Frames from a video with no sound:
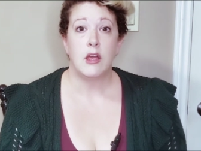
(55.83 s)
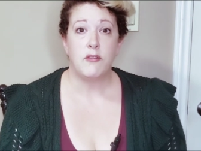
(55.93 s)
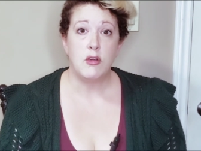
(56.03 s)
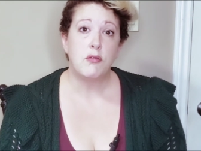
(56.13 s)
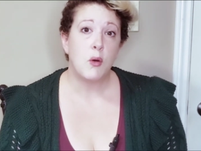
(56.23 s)

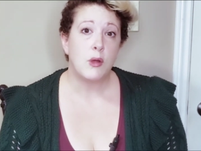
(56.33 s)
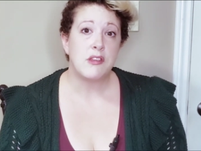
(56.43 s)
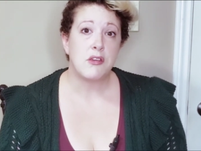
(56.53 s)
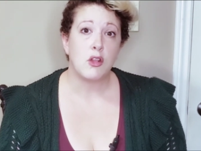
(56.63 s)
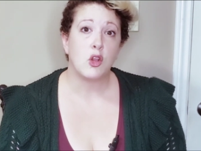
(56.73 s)
If you
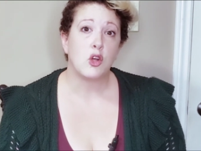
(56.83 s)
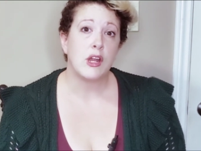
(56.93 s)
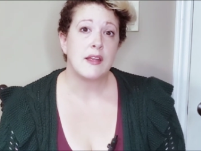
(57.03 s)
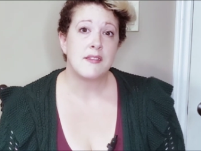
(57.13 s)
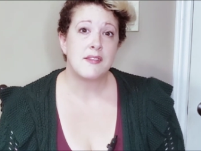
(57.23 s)
focus on
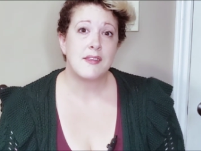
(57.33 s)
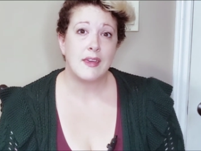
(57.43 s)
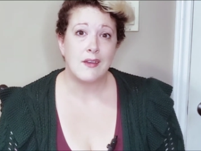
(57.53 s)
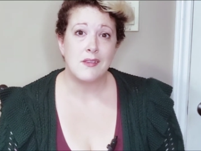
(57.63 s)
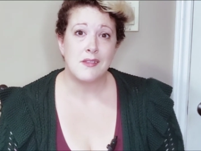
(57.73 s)
learning
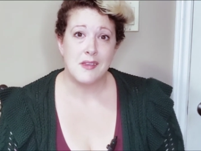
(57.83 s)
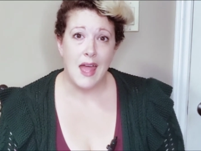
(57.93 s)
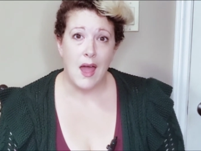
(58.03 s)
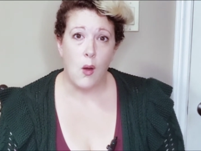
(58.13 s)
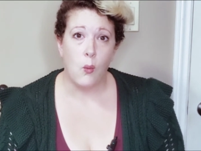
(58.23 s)
skills
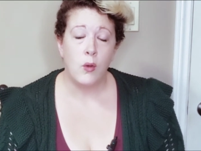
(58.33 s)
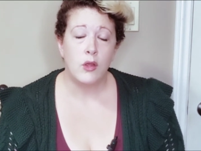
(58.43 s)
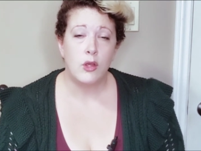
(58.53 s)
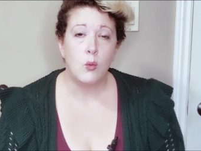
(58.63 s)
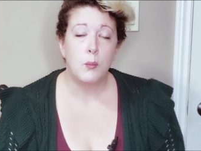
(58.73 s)
now,
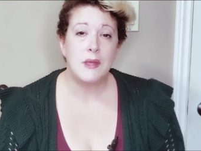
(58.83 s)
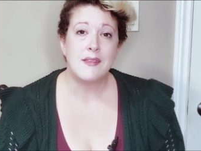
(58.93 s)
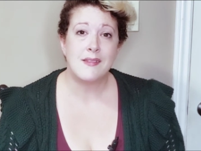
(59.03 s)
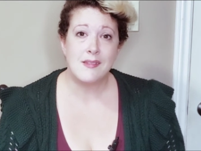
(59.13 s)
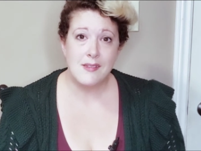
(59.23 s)
you will be
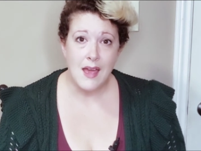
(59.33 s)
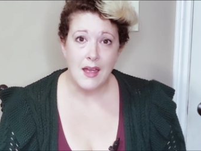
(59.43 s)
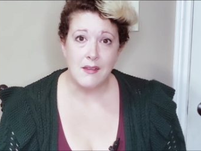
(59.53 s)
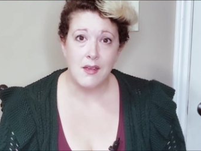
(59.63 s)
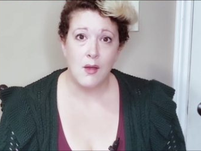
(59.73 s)

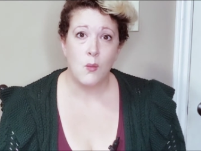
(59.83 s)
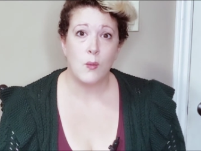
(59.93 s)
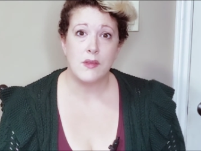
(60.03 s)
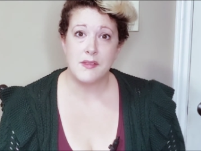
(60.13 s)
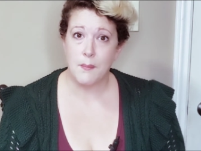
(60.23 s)
set
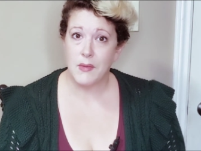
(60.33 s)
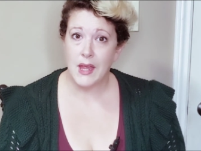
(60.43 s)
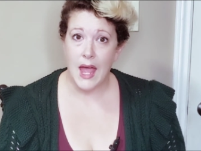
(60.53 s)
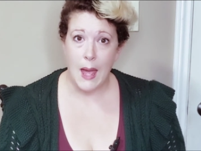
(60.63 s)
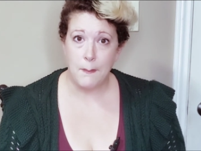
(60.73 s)
when
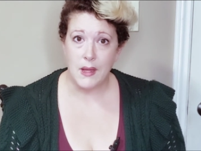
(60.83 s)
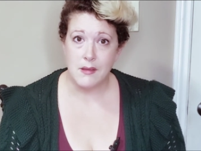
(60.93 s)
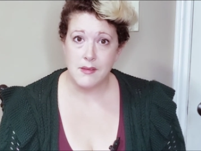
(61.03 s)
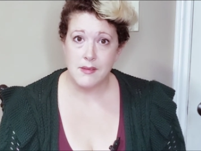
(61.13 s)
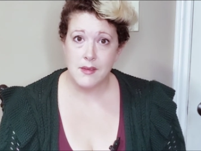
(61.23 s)
something
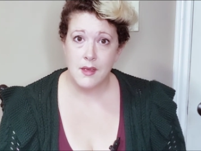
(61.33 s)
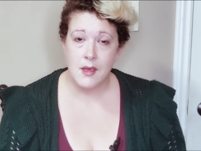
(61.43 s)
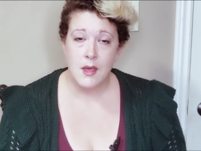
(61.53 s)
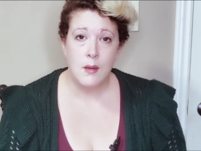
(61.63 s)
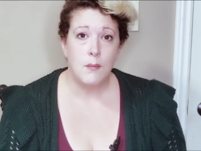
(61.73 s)
happens.
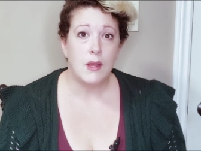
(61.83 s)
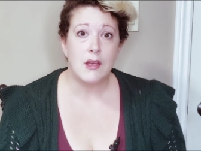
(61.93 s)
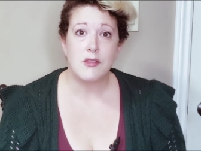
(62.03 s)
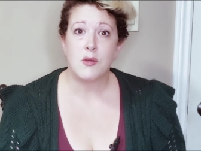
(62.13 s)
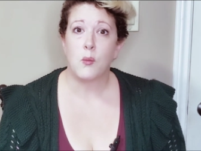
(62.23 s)

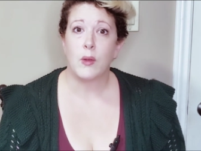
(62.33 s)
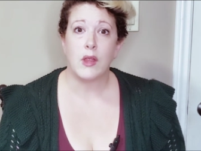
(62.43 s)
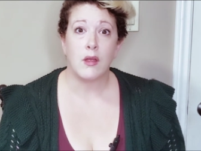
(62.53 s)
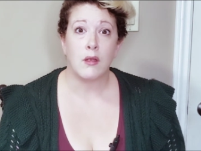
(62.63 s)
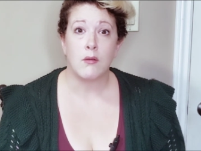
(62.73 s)
Because
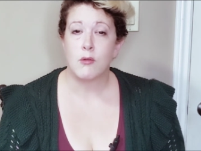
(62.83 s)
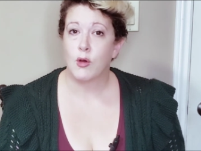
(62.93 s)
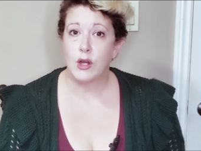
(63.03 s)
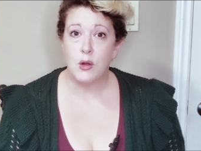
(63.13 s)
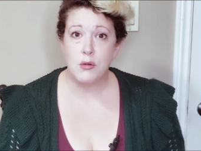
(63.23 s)
when the
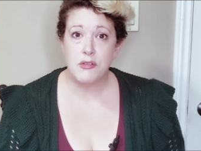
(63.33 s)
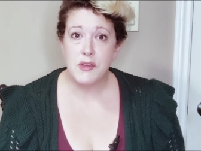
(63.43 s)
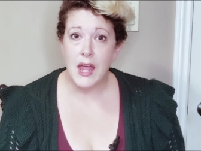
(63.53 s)
grid goes